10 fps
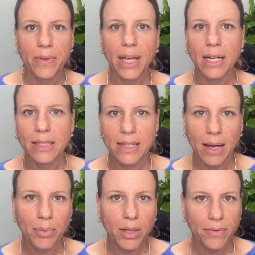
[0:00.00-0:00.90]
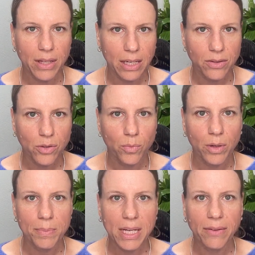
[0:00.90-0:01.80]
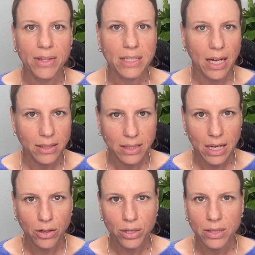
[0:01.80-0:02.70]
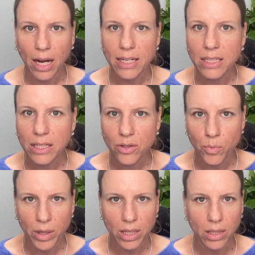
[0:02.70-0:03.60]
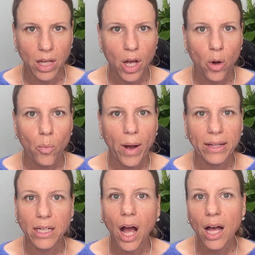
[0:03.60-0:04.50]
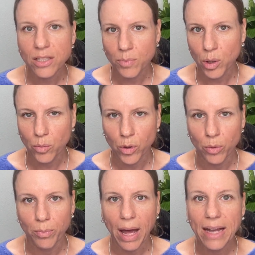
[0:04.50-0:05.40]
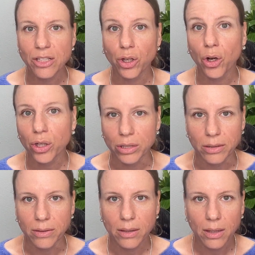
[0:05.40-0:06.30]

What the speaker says: An example of this would be if the testator signed his will while in a hospital room behind a curtain.